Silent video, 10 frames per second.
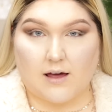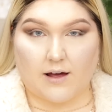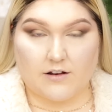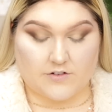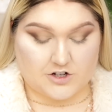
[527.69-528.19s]

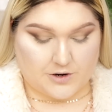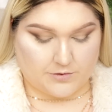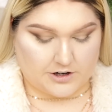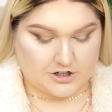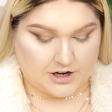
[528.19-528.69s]
kind of a
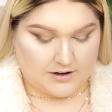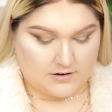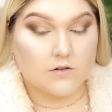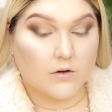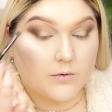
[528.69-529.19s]
shimmery
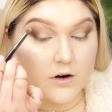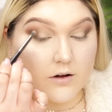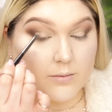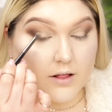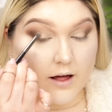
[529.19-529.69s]
shade. So I'm gonna
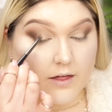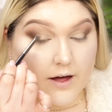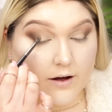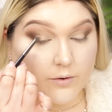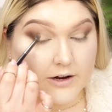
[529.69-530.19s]
apply
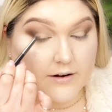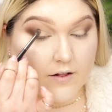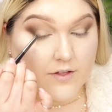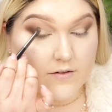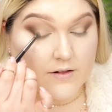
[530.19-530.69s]
that right
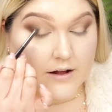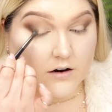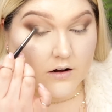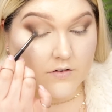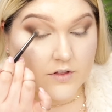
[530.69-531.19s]
down the
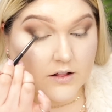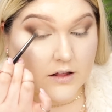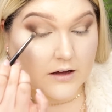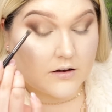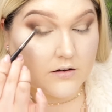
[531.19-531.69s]
center of the
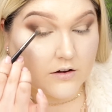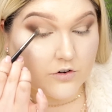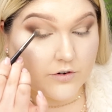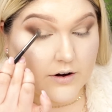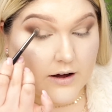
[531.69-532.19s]
lid to
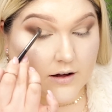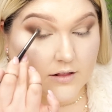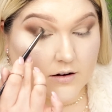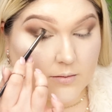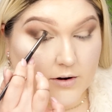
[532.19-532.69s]
create a
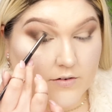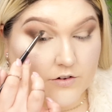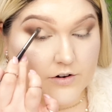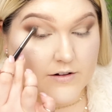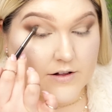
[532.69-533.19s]
little bit of a
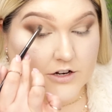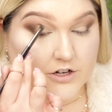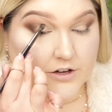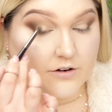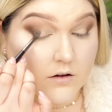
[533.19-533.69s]

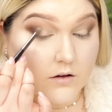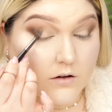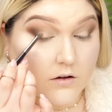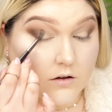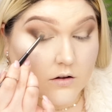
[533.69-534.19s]
transition
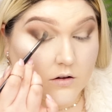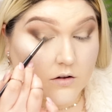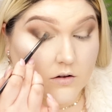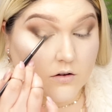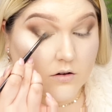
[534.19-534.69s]
between the
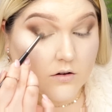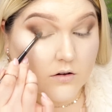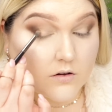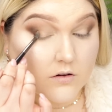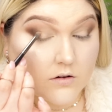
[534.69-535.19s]
darker shade and the
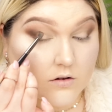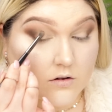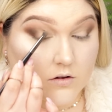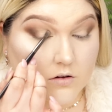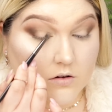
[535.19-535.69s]
lighter
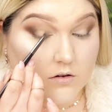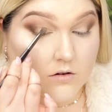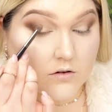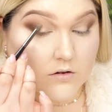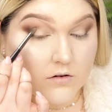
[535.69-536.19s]
shade.
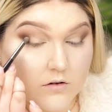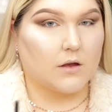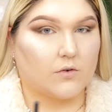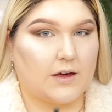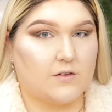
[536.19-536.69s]

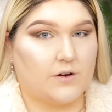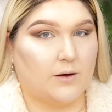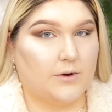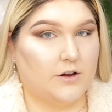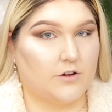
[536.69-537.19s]
Okay, so now
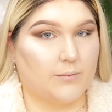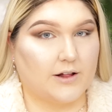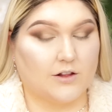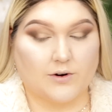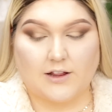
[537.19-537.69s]
I'm going to do my
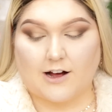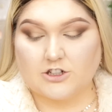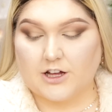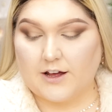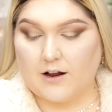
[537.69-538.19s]
lower
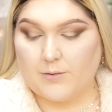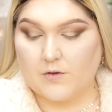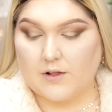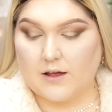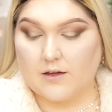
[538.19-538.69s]
lash line. I'm
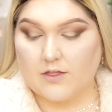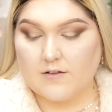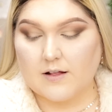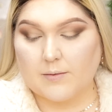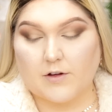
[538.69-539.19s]
using the
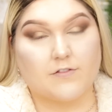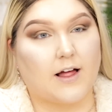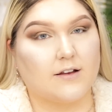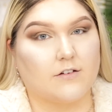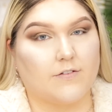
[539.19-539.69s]
Sigma
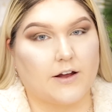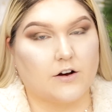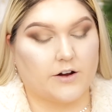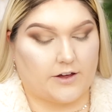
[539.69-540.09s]
Flat Definer